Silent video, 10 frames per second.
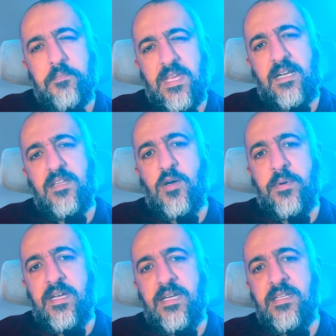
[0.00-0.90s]
and a little
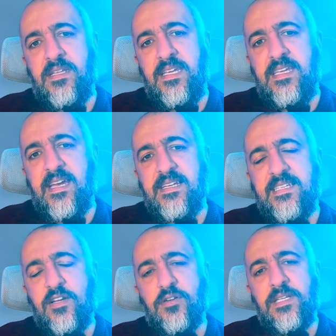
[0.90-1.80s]
bit in the
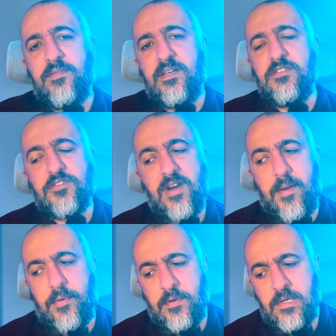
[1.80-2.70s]
take it or leave it and scrap.